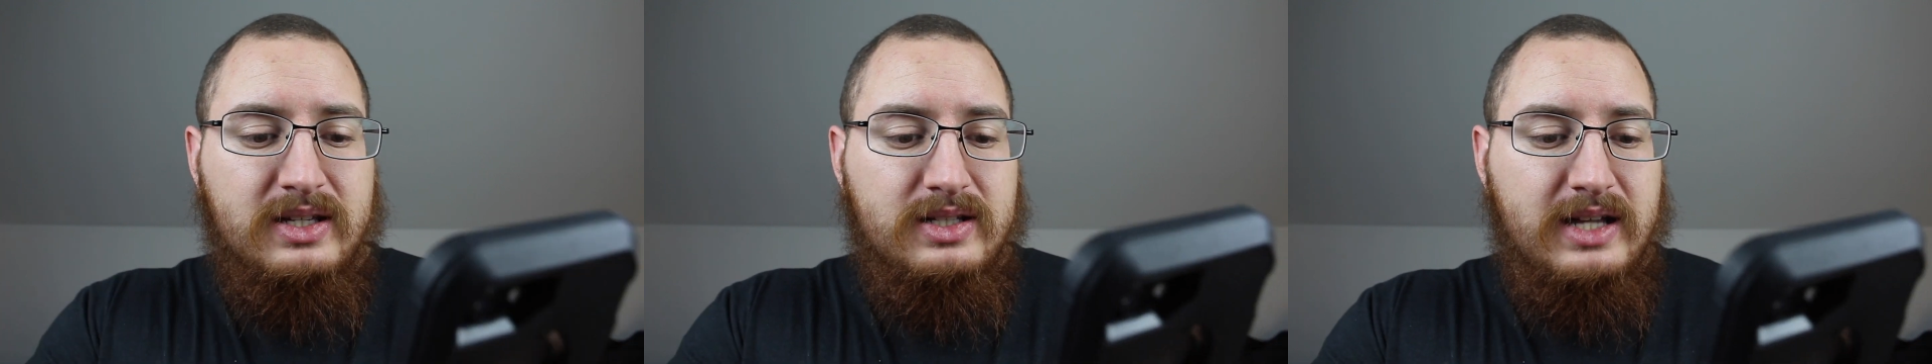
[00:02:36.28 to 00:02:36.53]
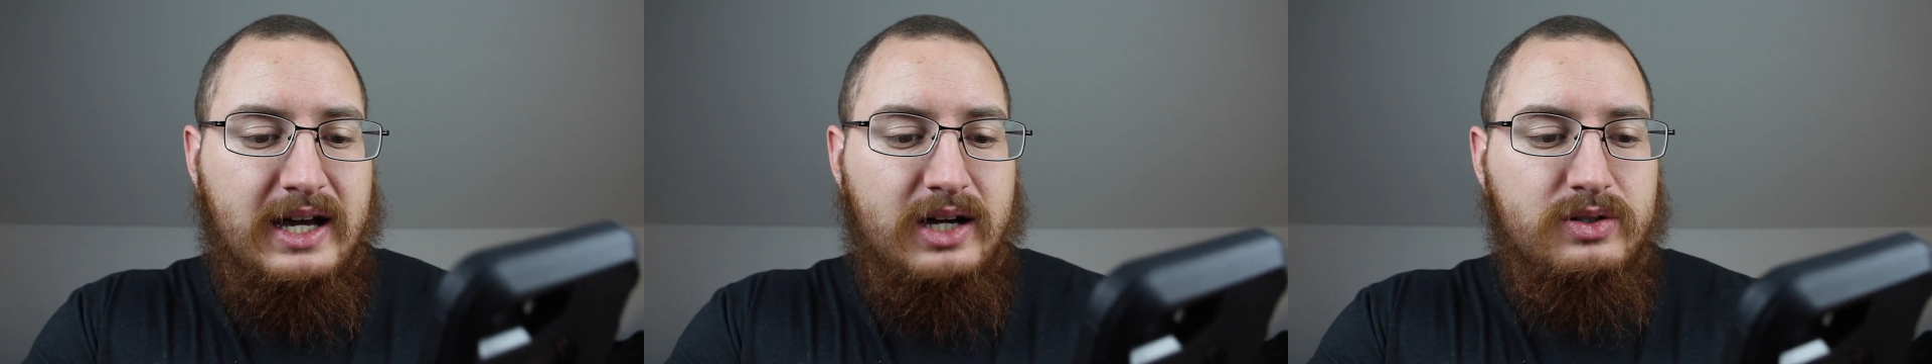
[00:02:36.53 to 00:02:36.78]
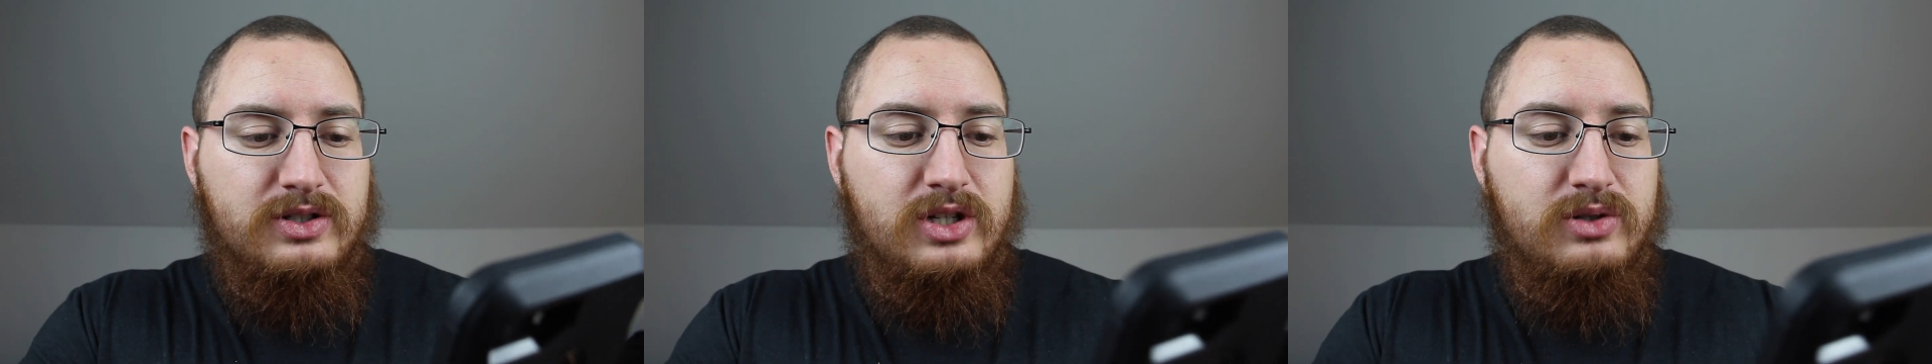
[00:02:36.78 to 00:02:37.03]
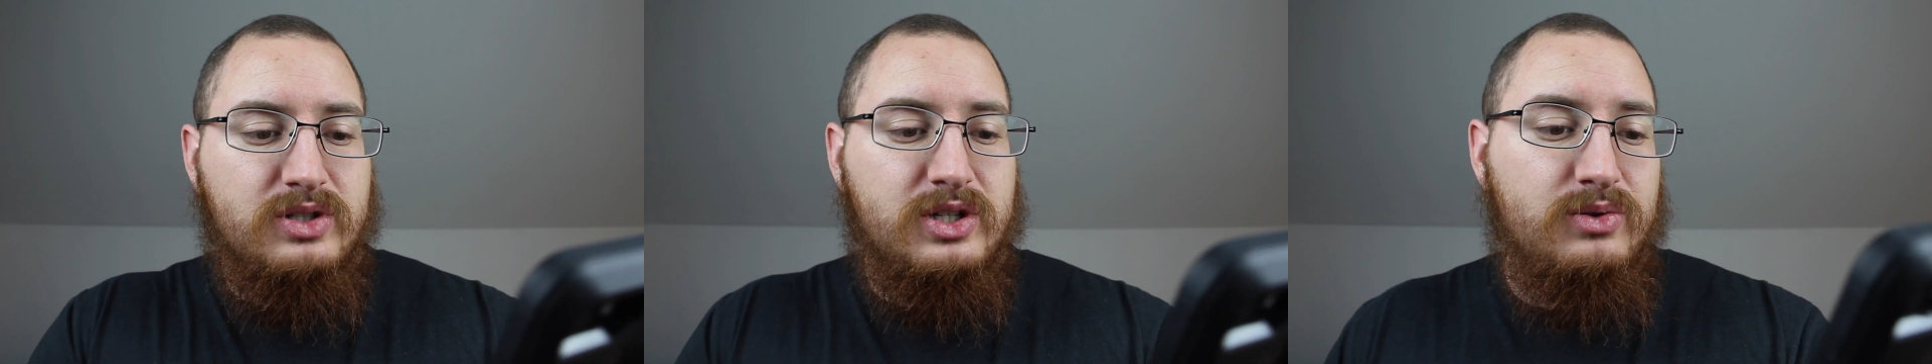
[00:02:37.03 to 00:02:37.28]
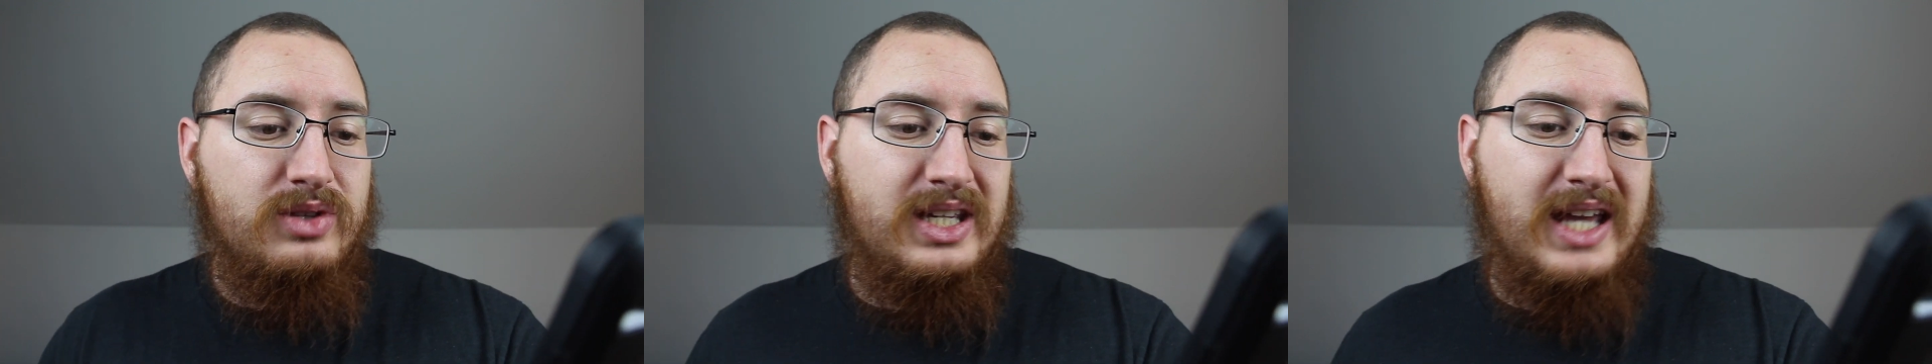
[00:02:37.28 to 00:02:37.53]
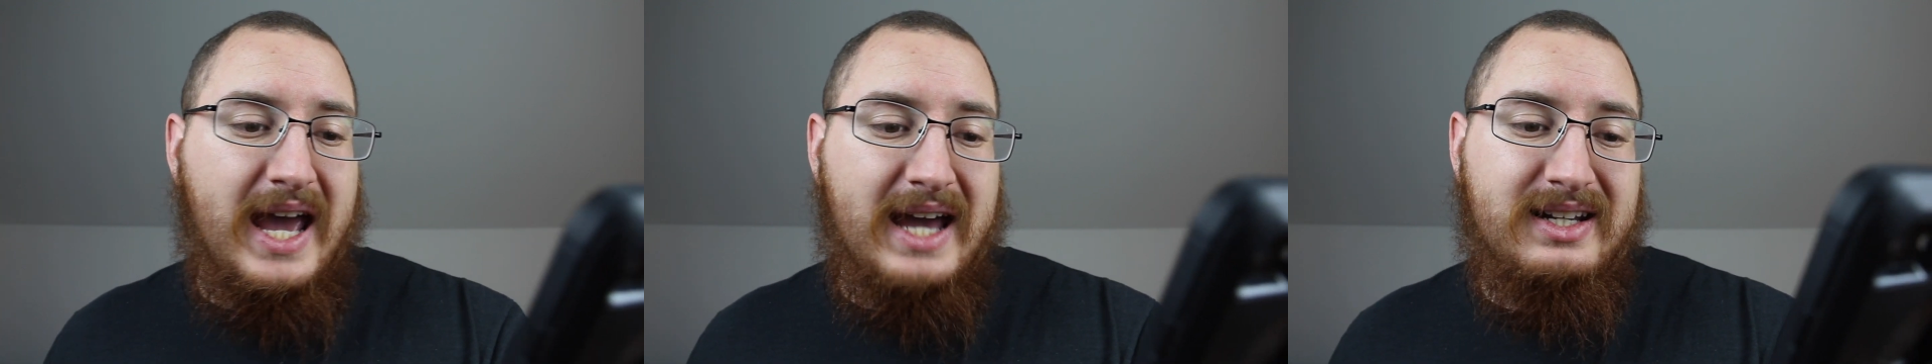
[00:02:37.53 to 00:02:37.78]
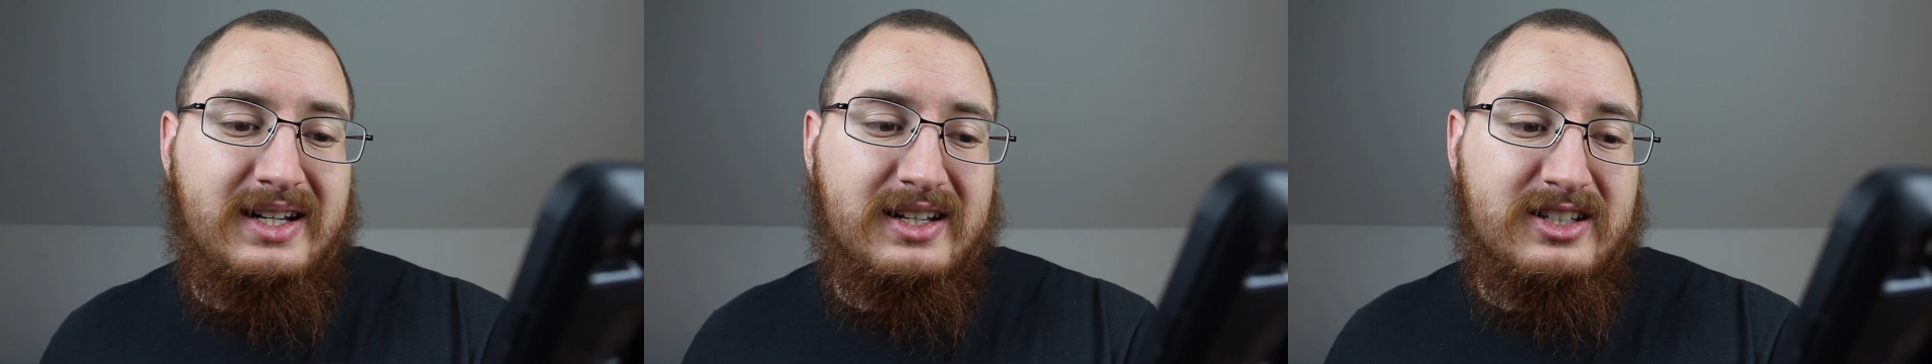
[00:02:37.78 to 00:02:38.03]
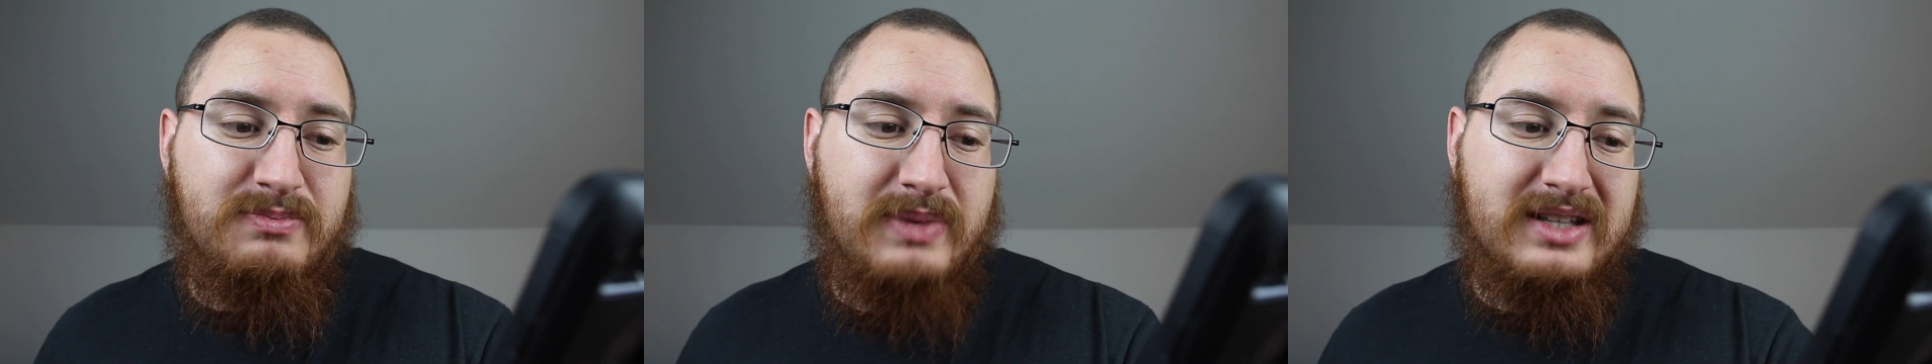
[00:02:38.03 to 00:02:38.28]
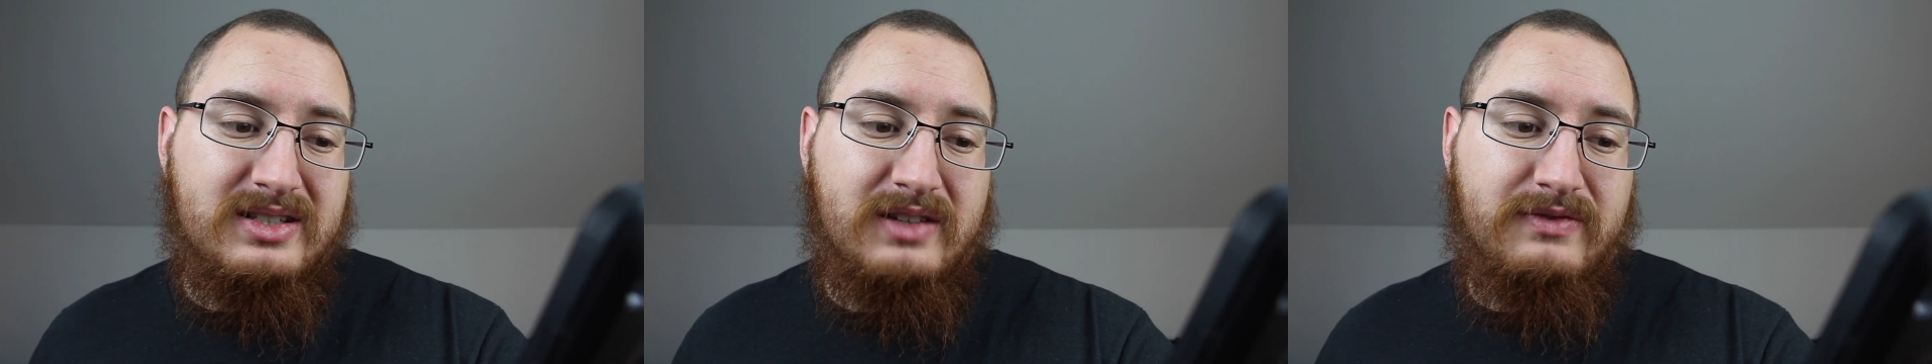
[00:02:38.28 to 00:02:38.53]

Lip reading: Now, due to the added expense